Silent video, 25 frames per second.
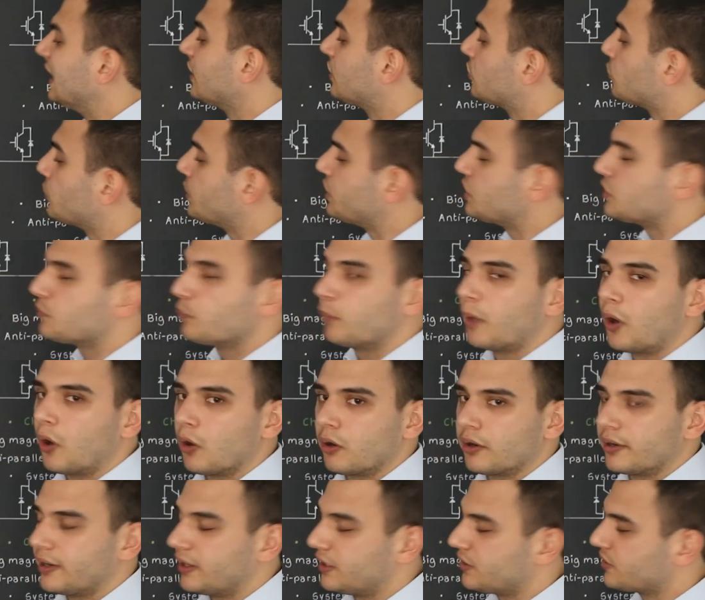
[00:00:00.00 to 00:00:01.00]
increased
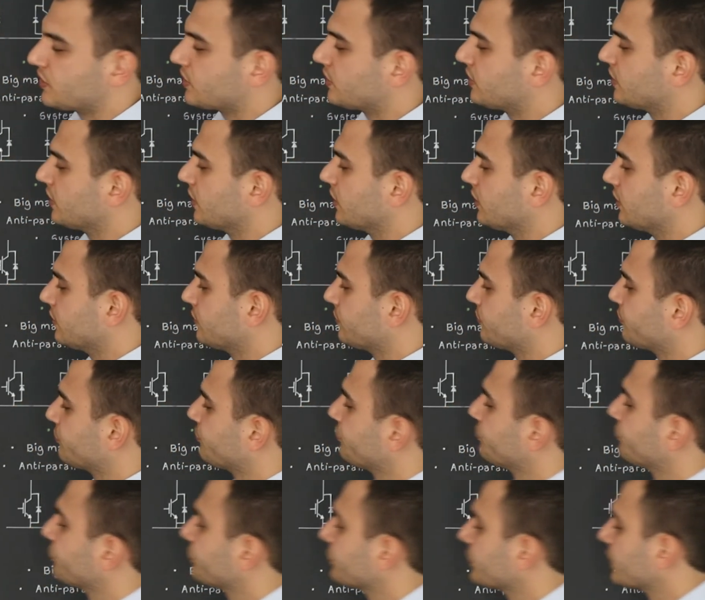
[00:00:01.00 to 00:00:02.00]
power density.
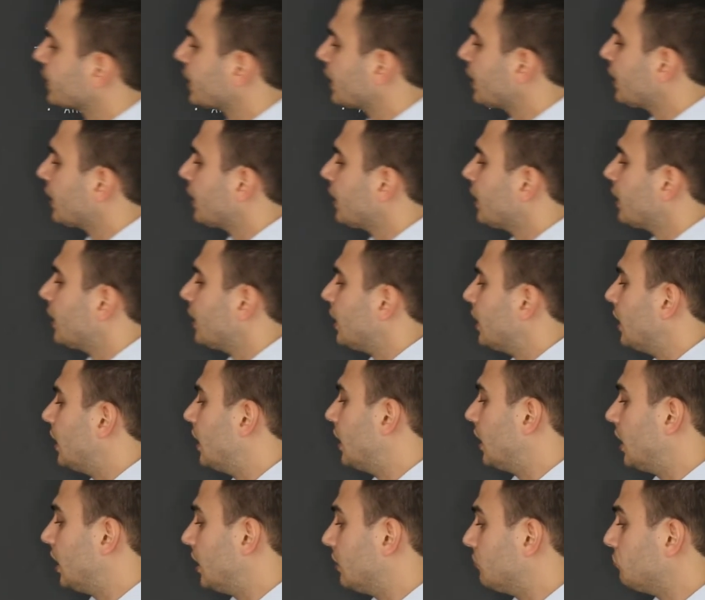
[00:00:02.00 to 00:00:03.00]

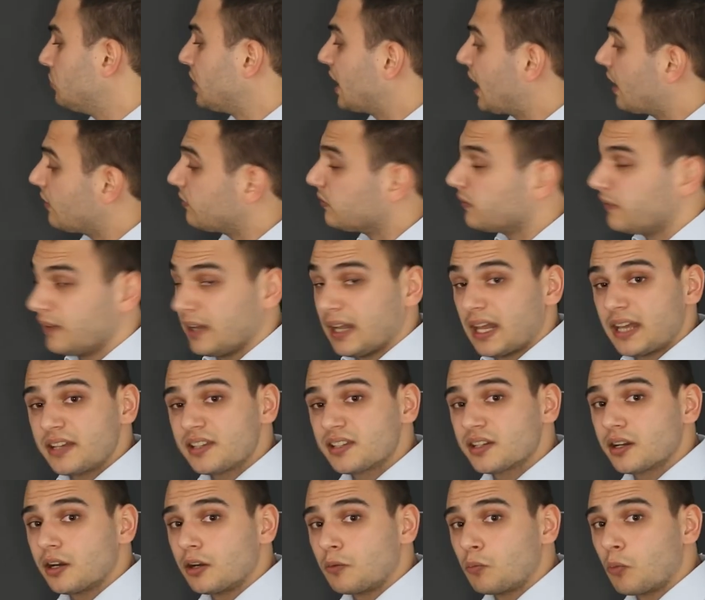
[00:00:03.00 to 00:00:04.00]
You have
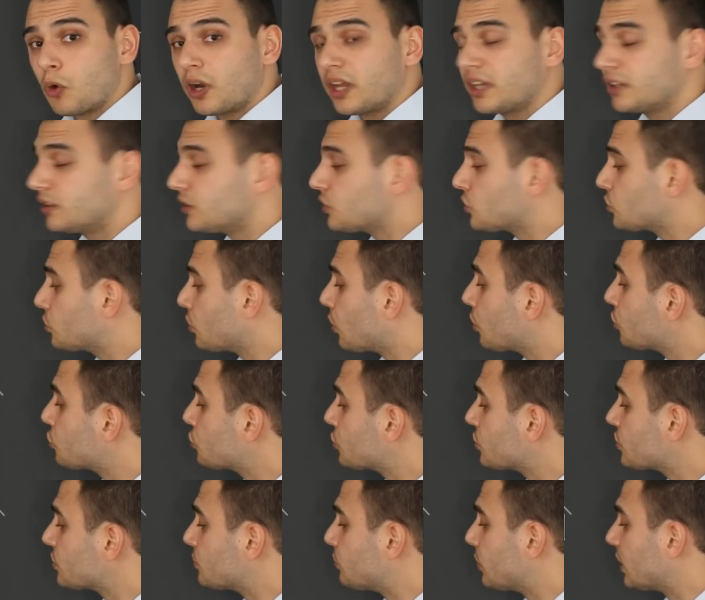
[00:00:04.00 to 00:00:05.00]
less harmonic
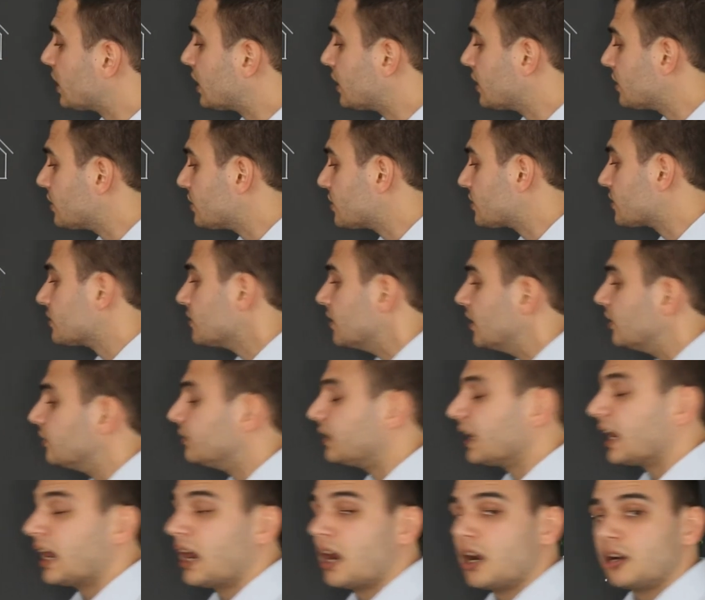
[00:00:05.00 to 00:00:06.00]
distortions because of
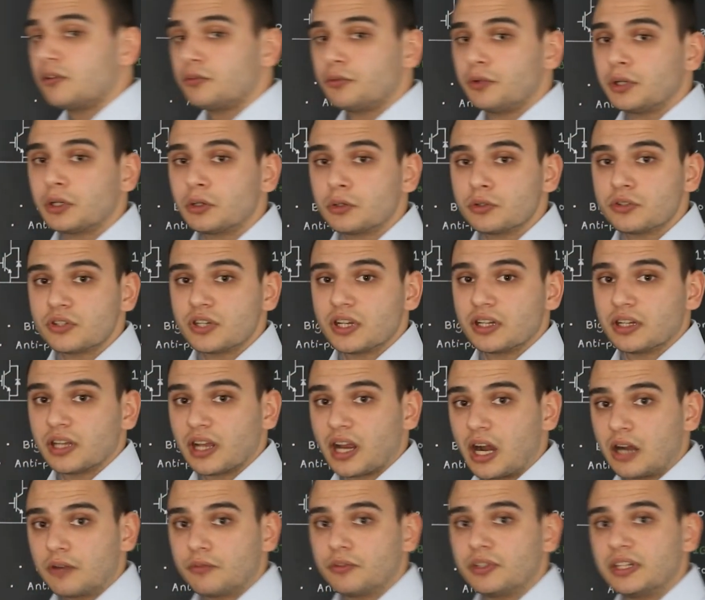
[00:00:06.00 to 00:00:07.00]
the higher frequency and the
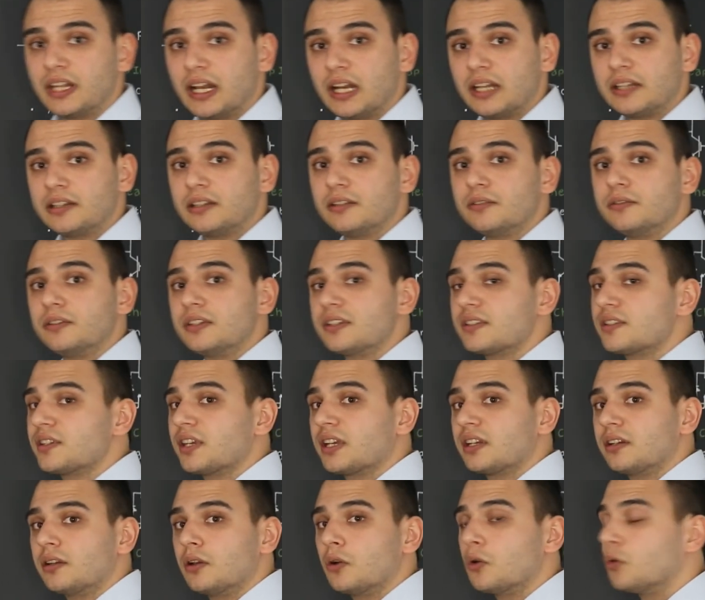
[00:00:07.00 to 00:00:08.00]
higher fidelity of the
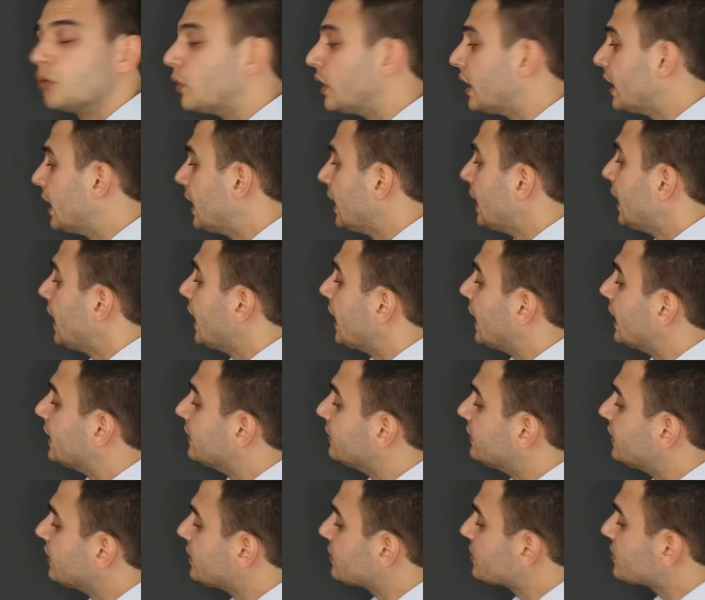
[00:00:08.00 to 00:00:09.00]
signal,
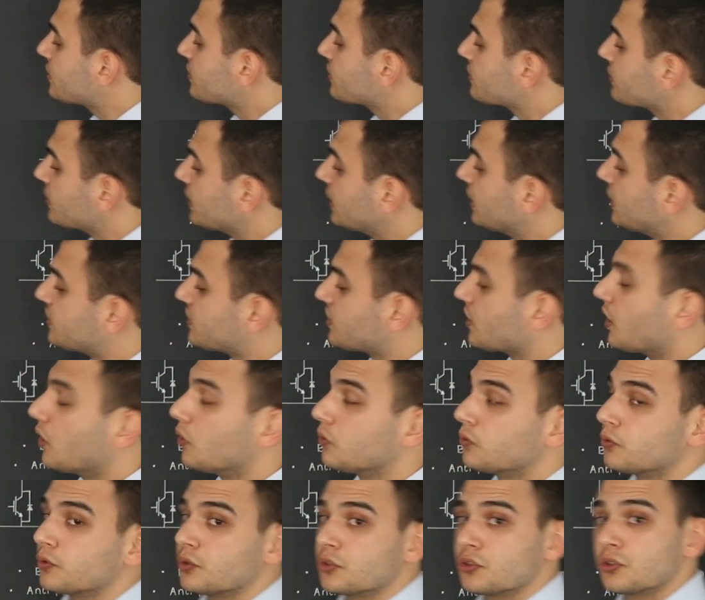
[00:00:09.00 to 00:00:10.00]
and this in
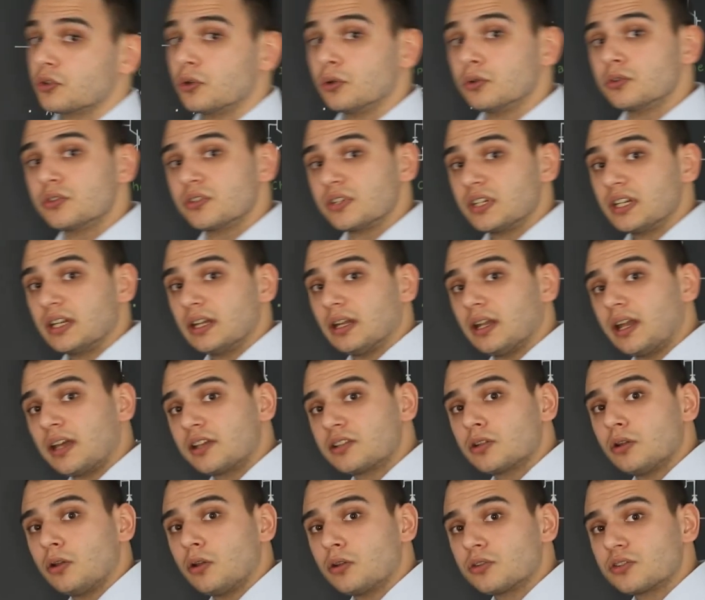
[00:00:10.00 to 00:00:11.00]
itself results in
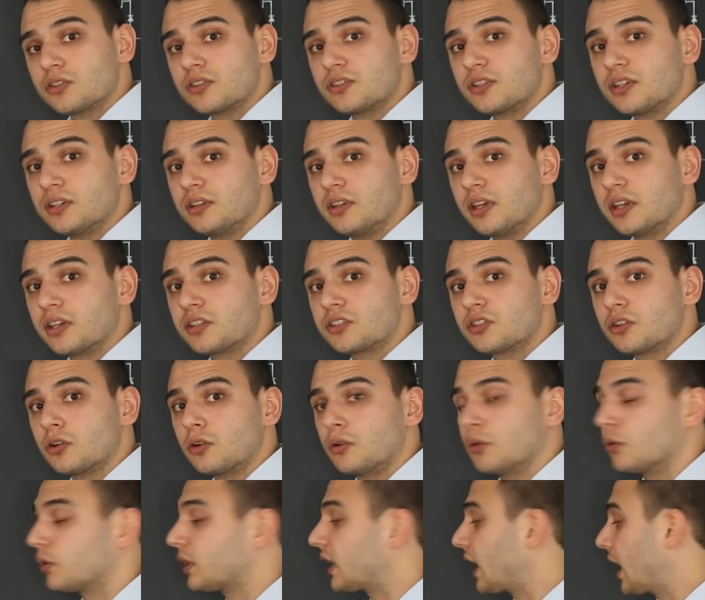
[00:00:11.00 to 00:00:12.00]
less losses in the
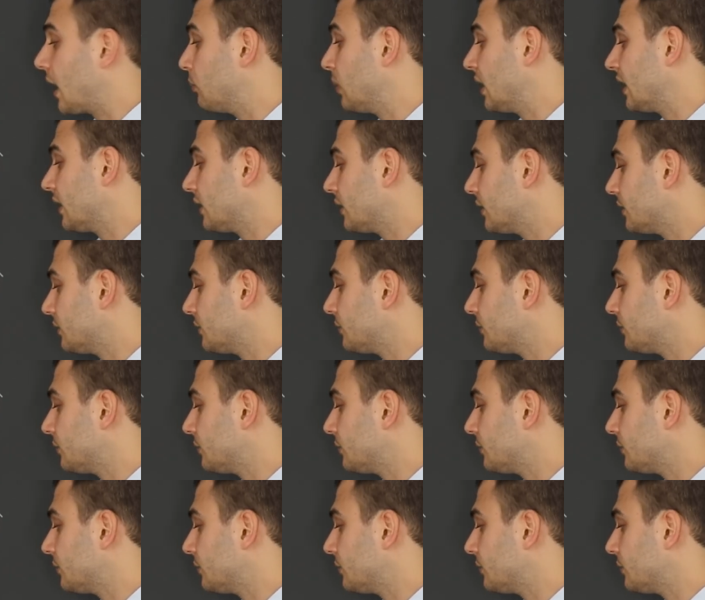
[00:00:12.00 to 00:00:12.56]
external cabling.